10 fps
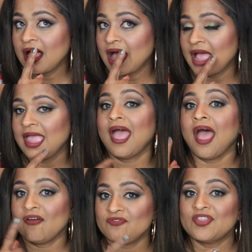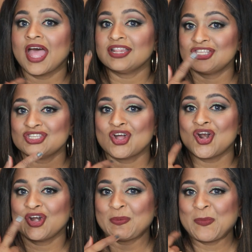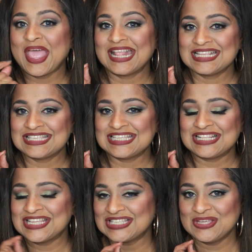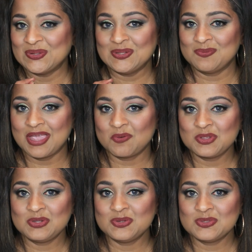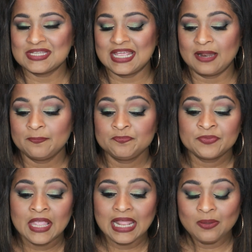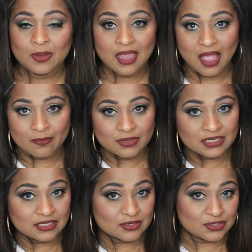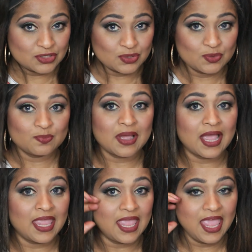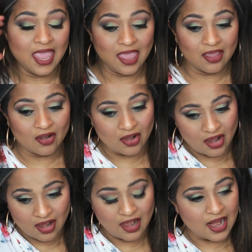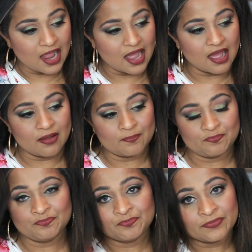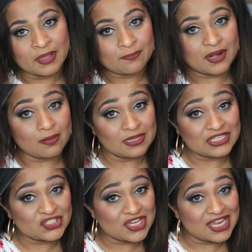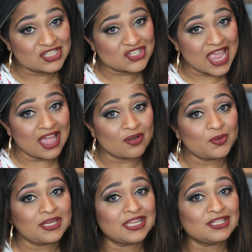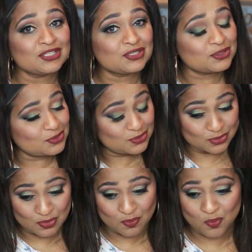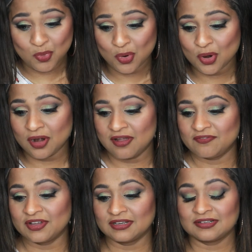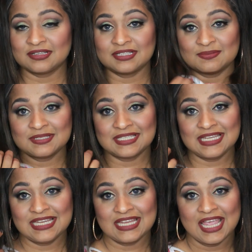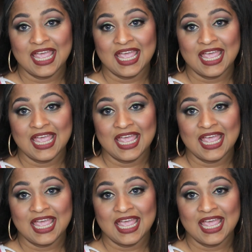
I have that dark pencil. That's the only way I would use it. Anyway, I'm gonna go to my hair. Probably change out into more of a Christmassy